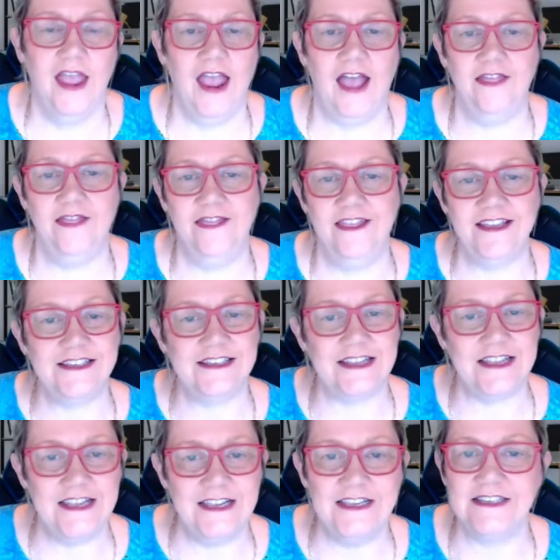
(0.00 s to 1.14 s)
And this
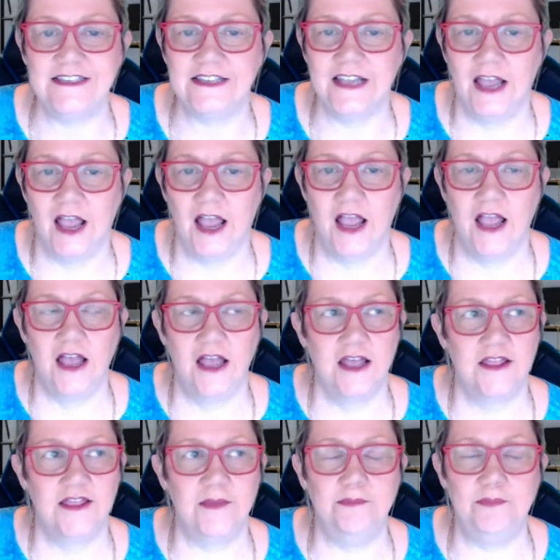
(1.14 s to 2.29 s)
is
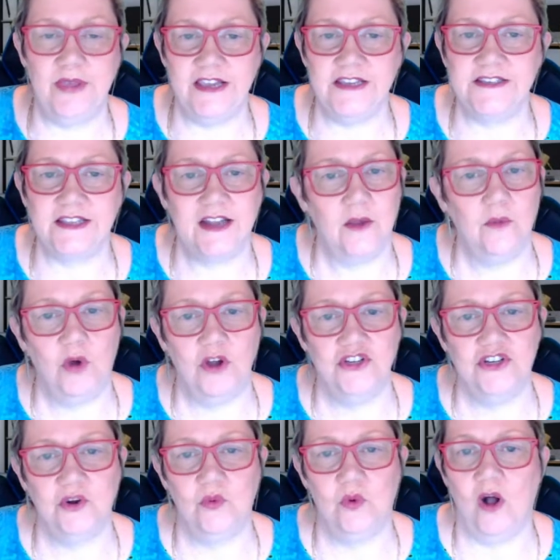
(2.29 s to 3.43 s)
the piece that I want you
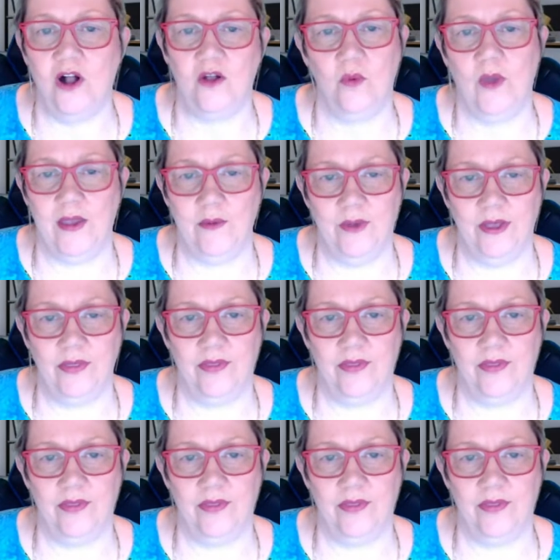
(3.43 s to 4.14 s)
to walk away with.